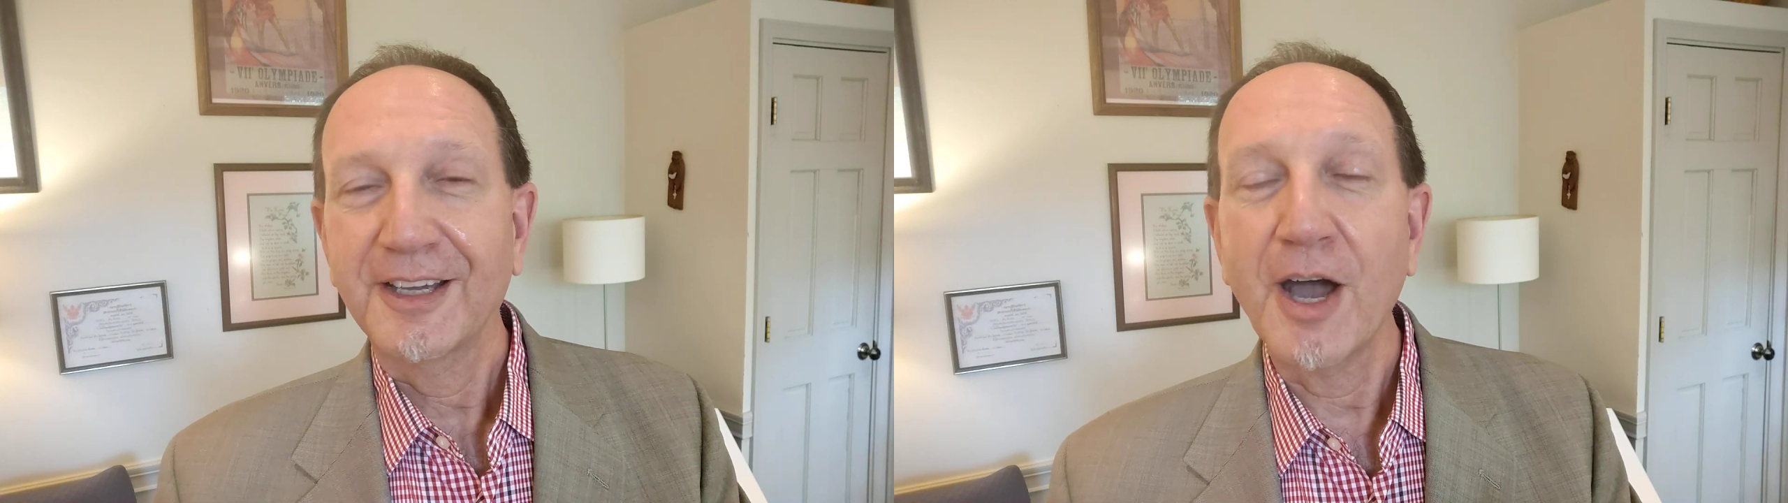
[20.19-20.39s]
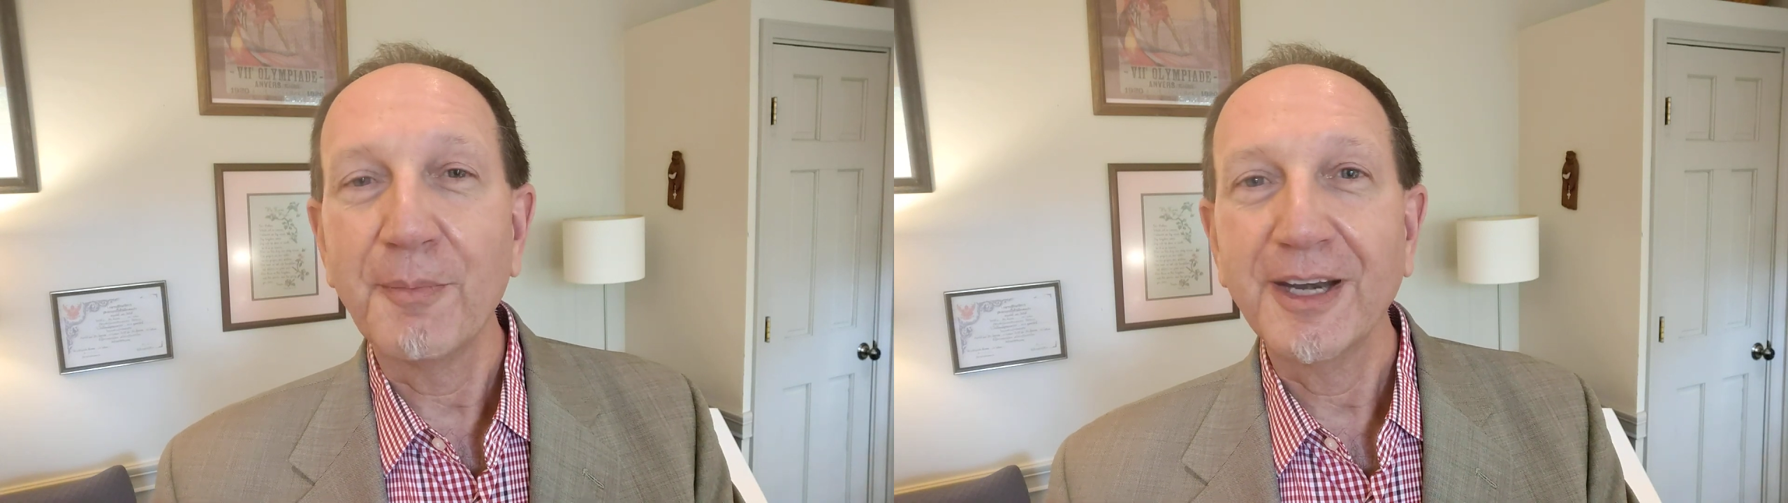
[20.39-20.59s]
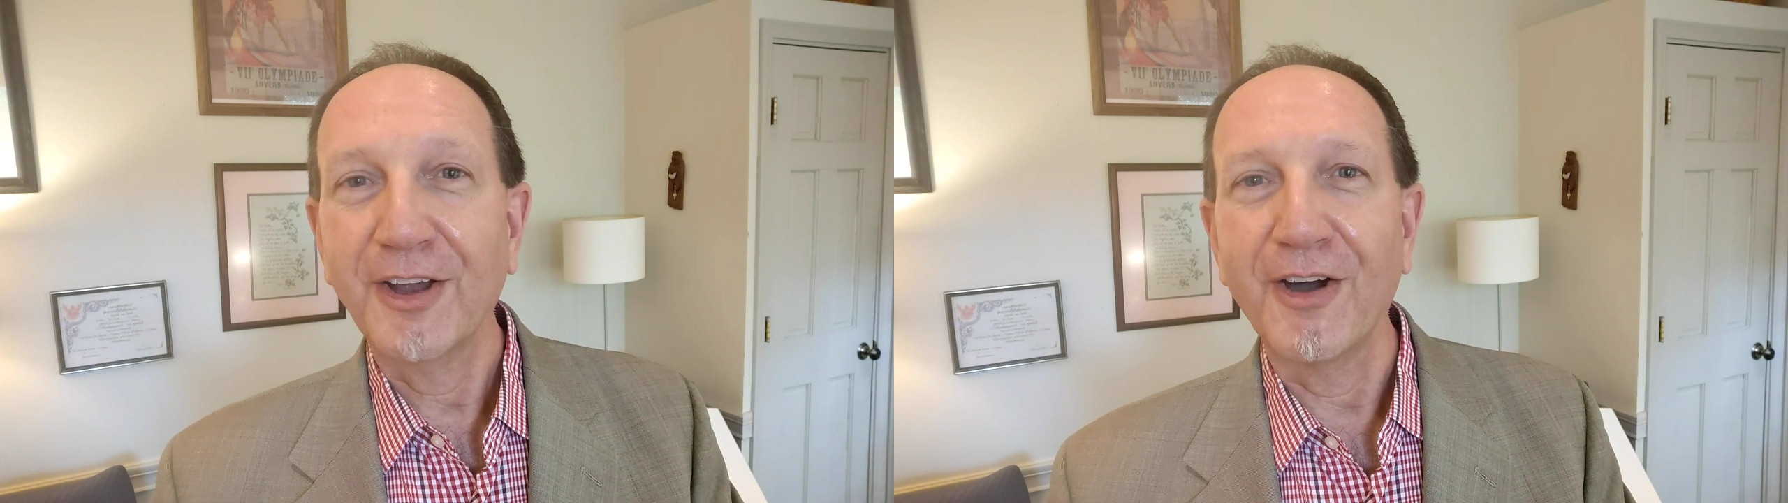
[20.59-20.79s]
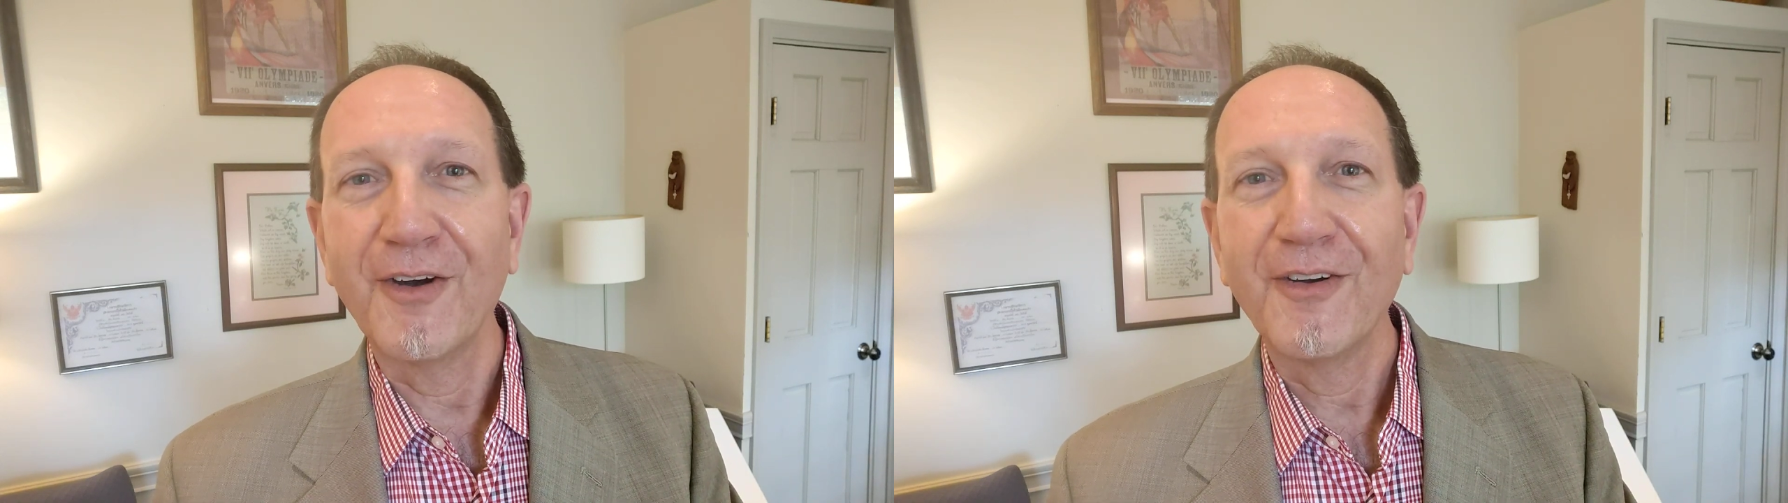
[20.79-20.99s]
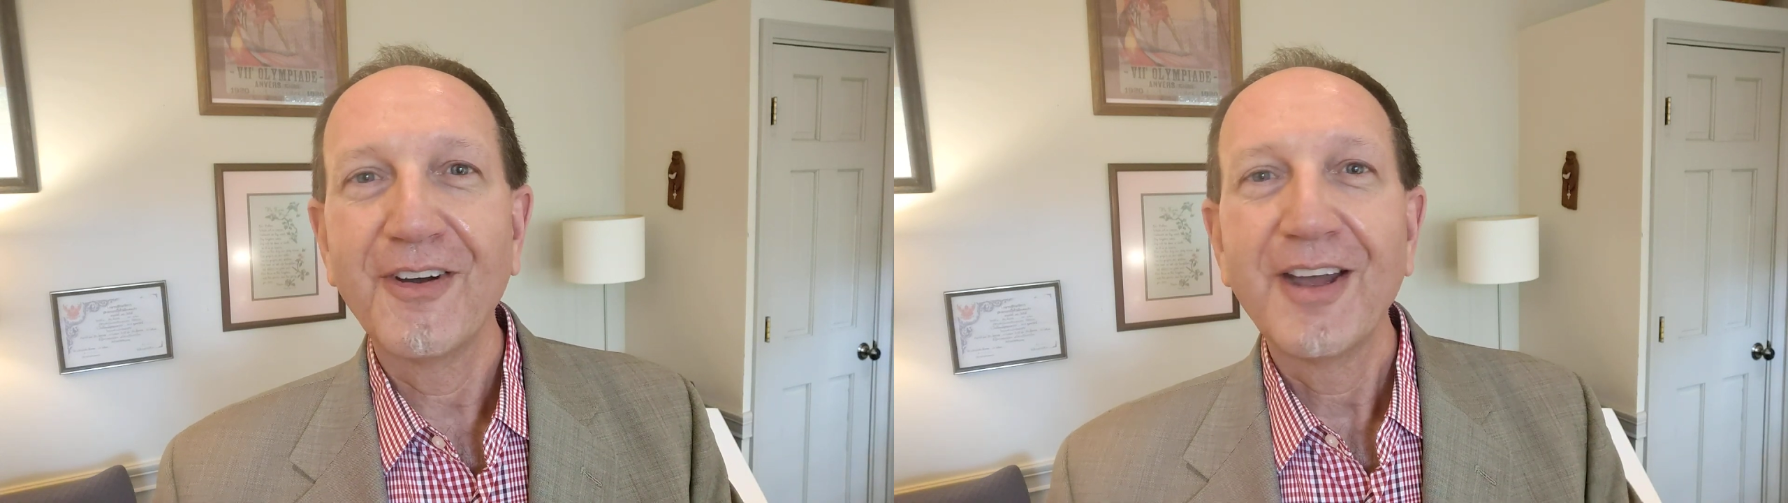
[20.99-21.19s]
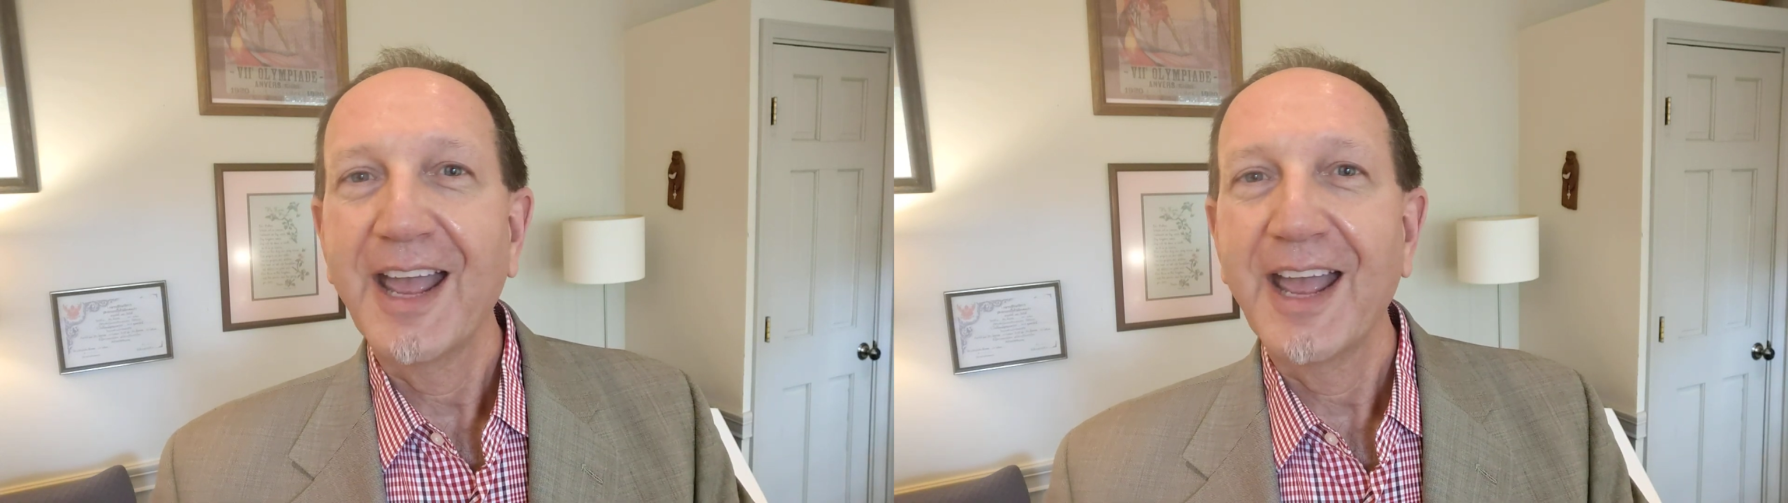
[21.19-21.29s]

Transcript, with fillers: come and go